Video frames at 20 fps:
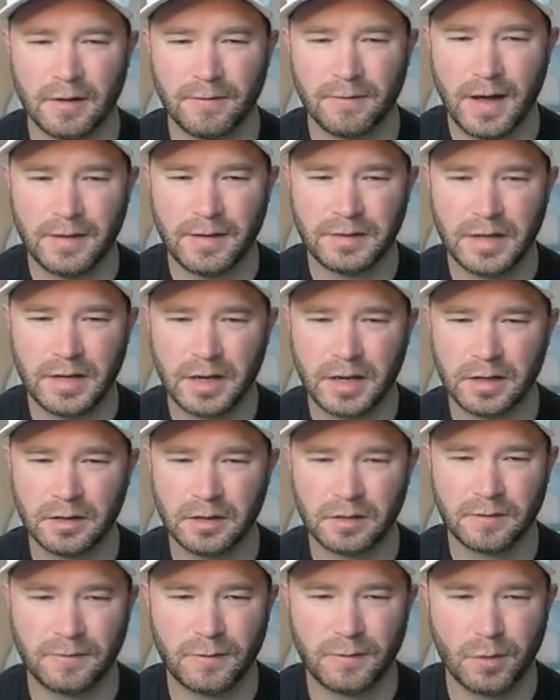5
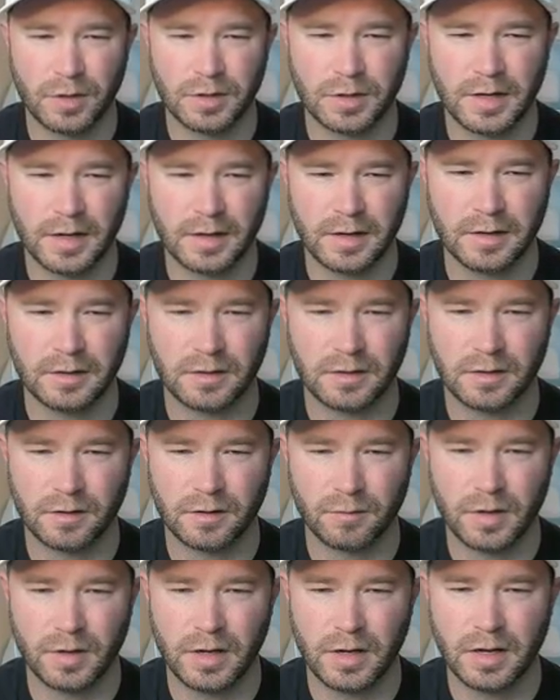seconds, 4 seconds,
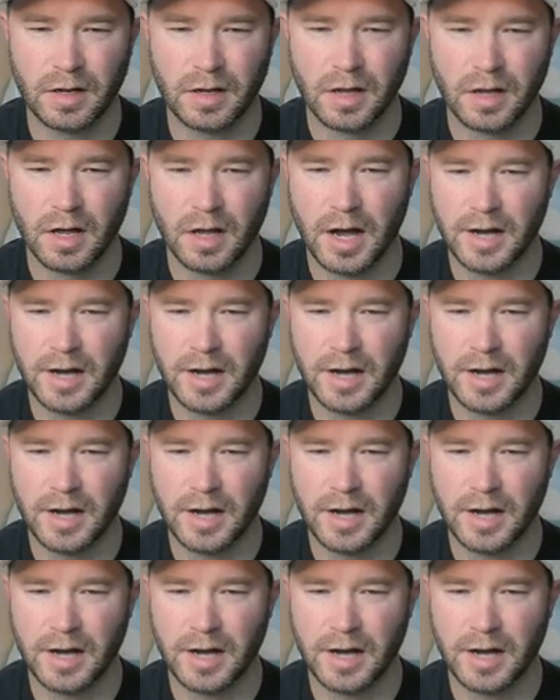3.